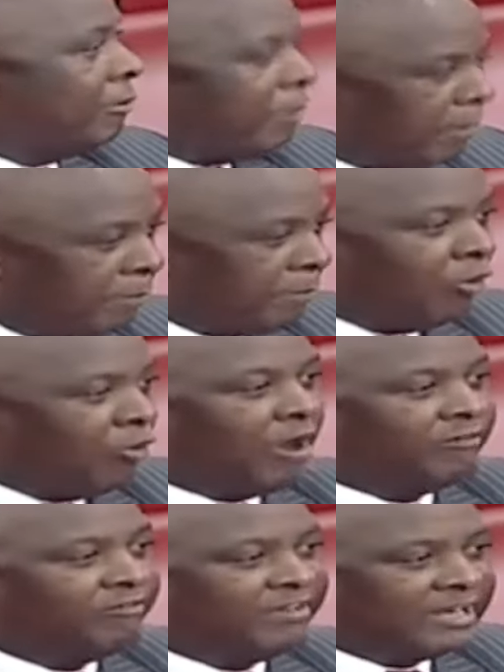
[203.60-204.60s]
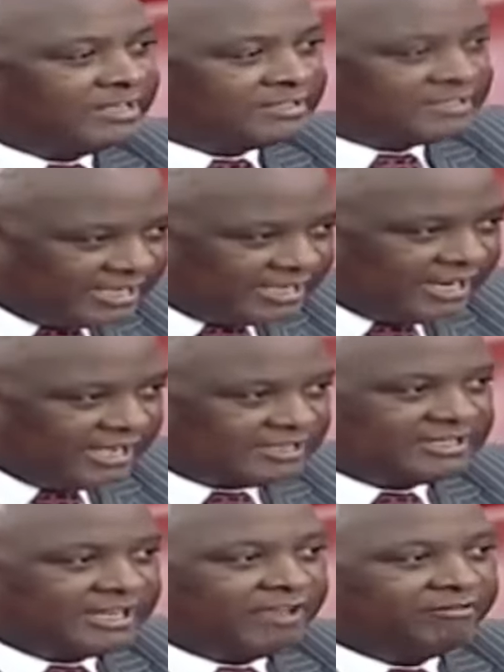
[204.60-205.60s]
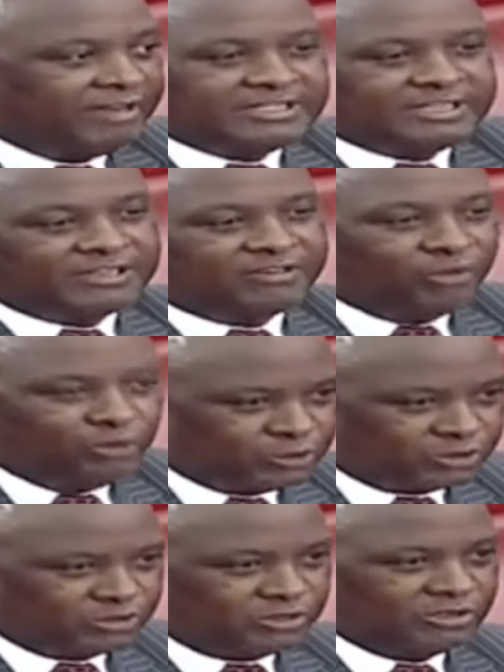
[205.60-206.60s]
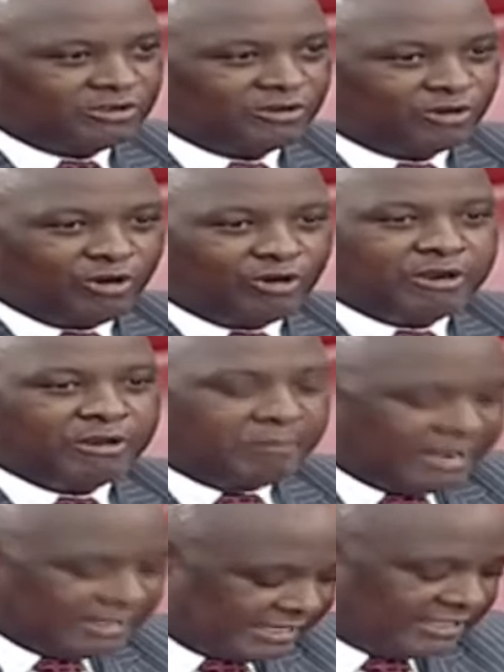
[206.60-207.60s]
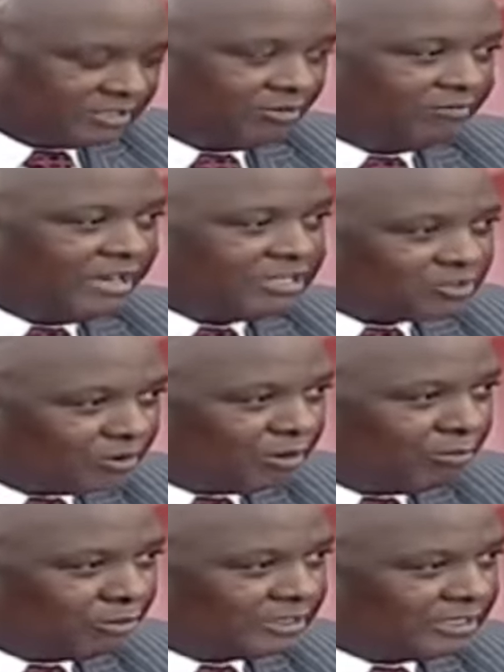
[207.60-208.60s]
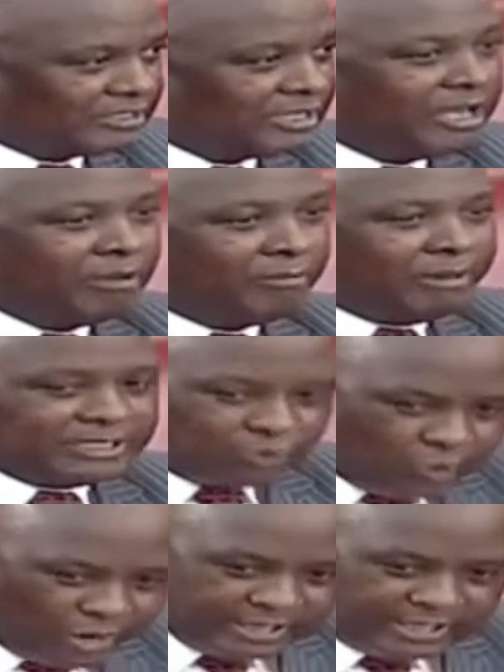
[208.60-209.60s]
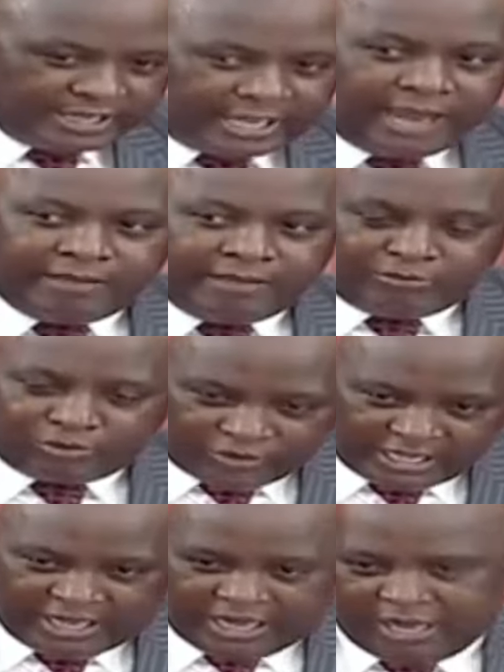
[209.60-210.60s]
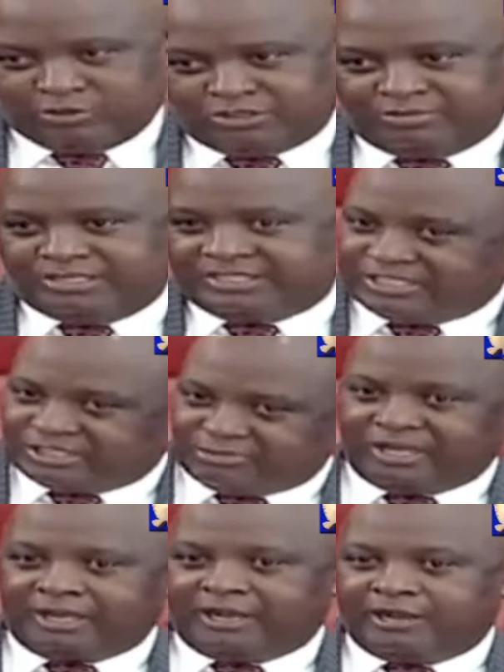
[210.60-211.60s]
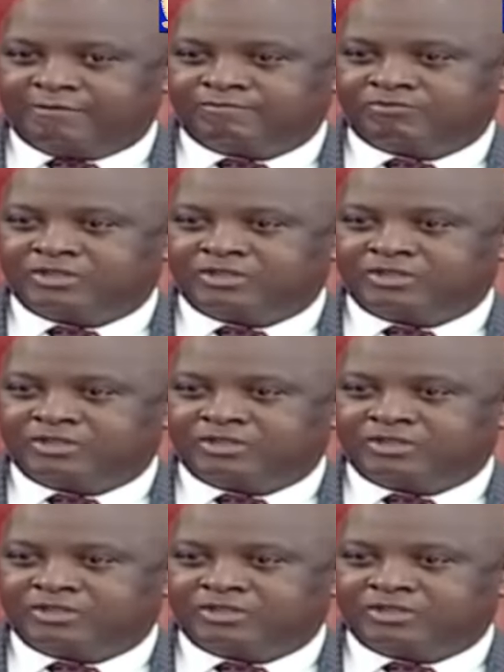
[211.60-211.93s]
people who have very serious divergent views on matters of national importance. But when they came to the House, Mr. Speaker,